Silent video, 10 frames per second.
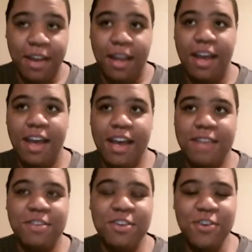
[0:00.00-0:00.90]

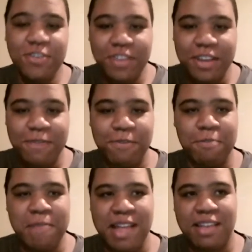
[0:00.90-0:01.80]
And usually for
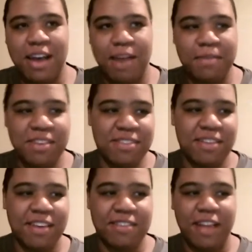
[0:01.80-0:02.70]
romantic comedies and
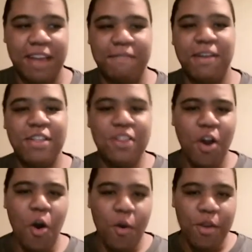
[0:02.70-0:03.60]
slice of life,
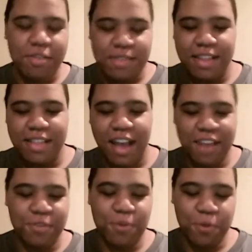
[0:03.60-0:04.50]
they're always set in
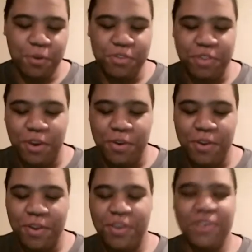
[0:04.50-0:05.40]
high school, so
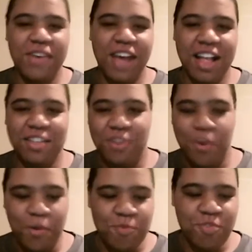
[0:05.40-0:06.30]
you kind of
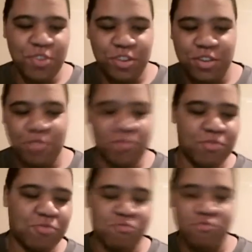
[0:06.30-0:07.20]
don't really
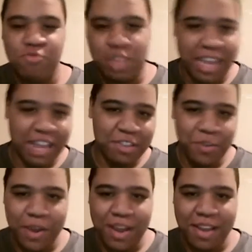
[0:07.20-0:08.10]
relate
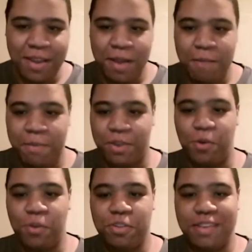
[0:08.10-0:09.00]
to it. But
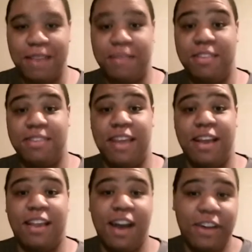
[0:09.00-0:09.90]
Golden Time, this is set
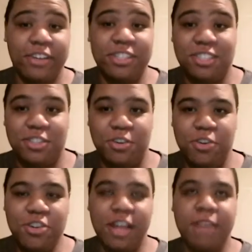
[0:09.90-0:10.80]
in college, so
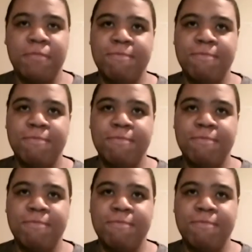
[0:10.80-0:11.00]
you're like,